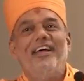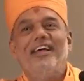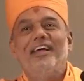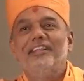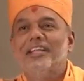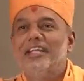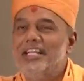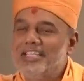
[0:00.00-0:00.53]

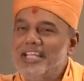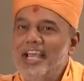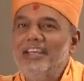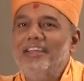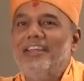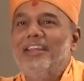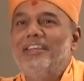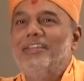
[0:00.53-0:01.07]
And the
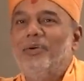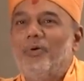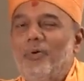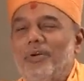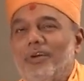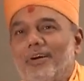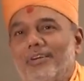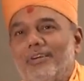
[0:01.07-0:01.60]
designer and the
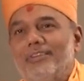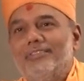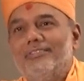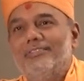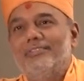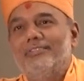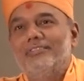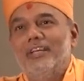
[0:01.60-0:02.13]
owner,
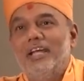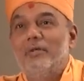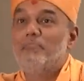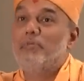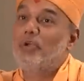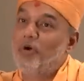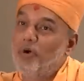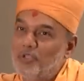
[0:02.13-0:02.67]
and
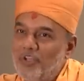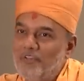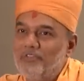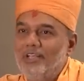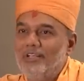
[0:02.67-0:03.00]
because of